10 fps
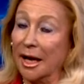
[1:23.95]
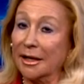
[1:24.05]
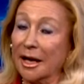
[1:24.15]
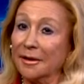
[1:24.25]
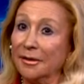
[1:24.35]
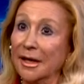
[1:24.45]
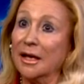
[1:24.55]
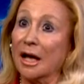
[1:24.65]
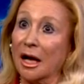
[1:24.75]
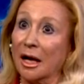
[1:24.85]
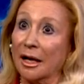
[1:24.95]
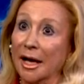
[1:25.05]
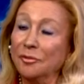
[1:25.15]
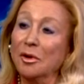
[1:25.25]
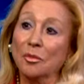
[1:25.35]
And I think
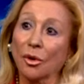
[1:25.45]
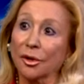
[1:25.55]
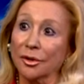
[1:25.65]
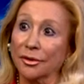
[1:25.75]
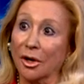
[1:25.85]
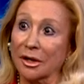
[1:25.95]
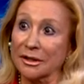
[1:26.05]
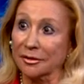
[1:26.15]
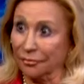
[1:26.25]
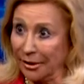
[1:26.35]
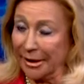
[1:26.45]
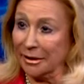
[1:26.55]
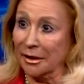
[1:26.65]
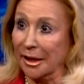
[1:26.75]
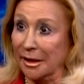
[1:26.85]
Henry Morgenthau is a
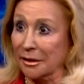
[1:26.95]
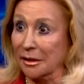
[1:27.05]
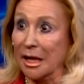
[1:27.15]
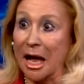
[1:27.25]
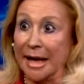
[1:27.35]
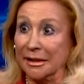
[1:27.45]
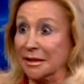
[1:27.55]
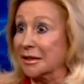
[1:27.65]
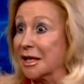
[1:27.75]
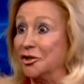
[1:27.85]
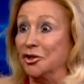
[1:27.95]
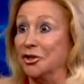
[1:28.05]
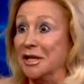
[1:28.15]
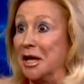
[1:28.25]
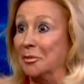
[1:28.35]
friend, and at his
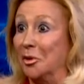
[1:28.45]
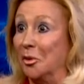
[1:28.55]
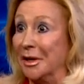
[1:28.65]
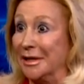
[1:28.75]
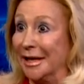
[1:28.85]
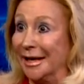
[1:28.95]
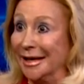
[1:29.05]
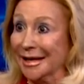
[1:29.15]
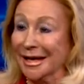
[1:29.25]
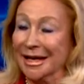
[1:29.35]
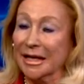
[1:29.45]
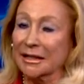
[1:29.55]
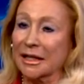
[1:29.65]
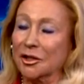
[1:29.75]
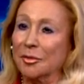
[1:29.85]
kitchen table one day, he
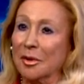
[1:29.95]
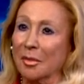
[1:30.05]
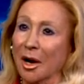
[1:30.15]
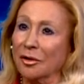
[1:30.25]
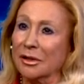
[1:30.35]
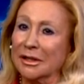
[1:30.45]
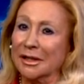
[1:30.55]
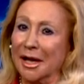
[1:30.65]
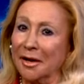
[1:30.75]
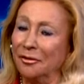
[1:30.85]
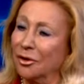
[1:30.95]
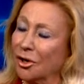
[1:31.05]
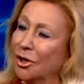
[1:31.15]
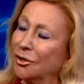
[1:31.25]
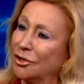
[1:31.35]
said to me, Margaret, did it ever
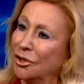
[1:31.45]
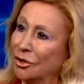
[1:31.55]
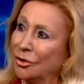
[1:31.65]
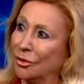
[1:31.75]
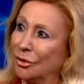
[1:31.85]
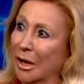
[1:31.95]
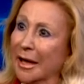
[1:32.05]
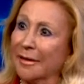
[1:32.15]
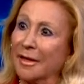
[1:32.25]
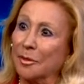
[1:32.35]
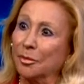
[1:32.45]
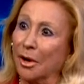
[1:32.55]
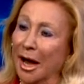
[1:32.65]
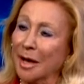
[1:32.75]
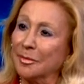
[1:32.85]
occur to you that
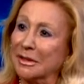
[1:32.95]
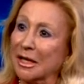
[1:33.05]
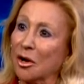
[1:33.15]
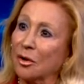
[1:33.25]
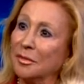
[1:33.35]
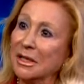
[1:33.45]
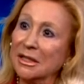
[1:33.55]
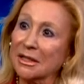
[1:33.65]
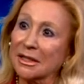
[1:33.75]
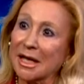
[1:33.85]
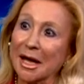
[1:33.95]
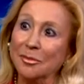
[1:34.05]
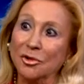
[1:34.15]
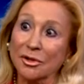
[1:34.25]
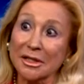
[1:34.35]
perhaps the Armenians
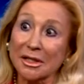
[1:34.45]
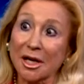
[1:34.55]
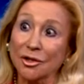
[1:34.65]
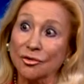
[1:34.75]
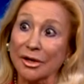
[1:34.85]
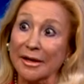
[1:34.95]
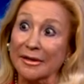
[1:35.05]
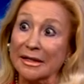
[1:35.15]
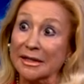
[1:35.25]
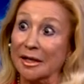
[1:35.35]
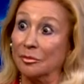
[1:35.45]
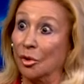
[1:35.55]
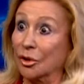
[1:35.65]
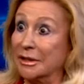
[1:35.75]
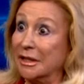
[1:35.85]
came to this country and they said,
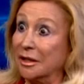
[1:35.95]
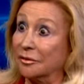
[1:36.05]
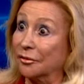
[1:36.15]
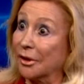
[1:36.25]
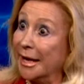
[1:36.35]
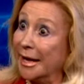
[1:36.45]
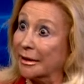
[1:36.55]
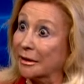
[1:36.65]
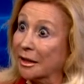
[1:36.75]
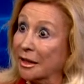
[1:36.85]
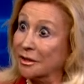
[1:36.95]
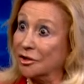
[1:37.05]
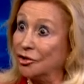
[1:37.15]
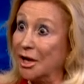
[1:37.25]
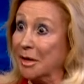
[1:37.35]
mortsid, forget.
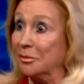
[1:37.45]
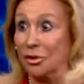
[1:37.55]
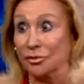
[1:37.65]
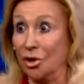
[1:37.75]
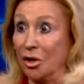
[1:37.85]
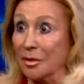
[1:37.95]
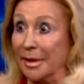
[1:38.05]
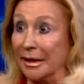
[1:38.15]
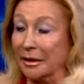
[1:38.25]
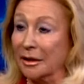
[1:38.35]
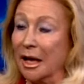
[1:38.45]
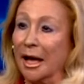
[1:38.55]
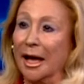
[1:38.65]
It's a shame, don't talk about it.